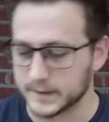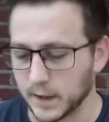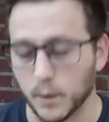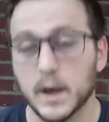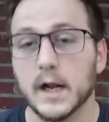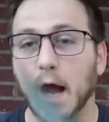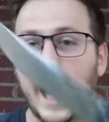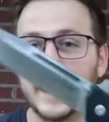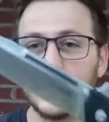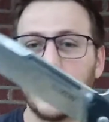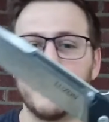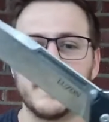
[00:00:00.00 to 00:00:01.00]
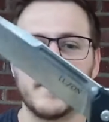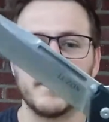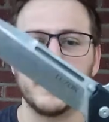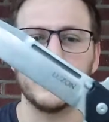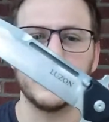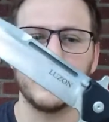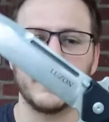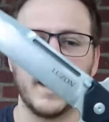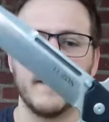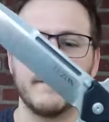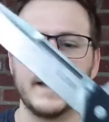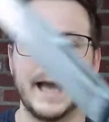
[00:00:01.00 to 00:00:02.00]
So I love the smoothness
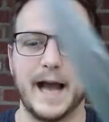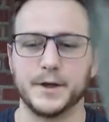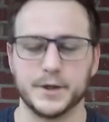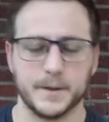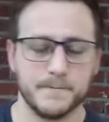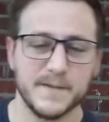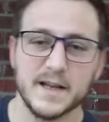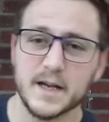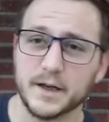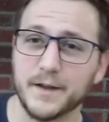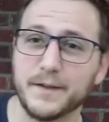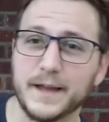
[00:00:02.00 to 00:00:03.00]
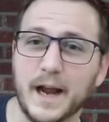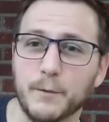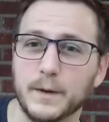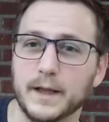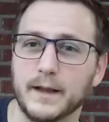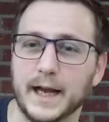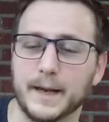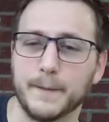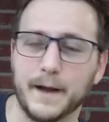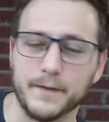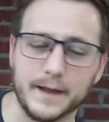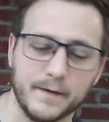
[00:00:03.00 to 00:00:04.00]
of the action. Another thing I really like
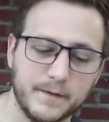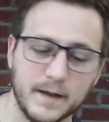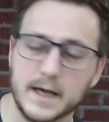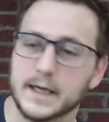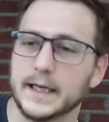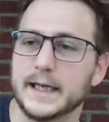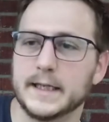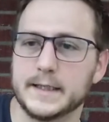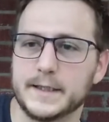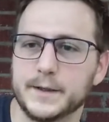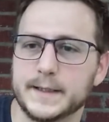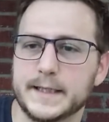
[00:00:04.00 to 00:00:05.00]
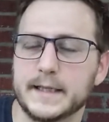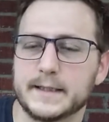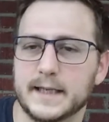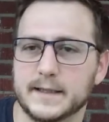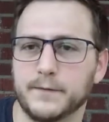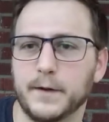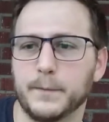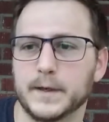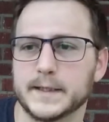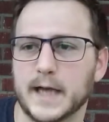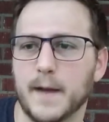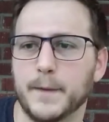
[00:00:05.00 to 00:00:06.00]
about this is you can see this has a flipper
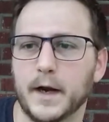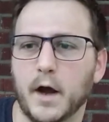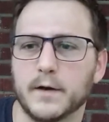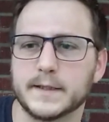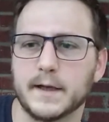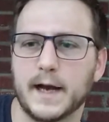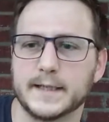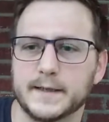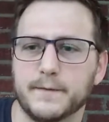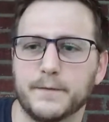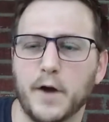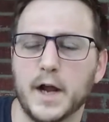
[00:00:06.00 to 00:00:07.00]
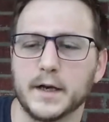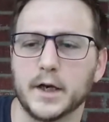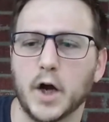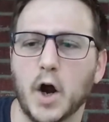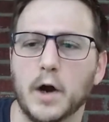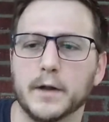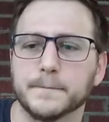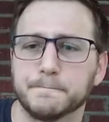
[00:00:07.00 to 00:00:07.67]
design, but it also has a front guard.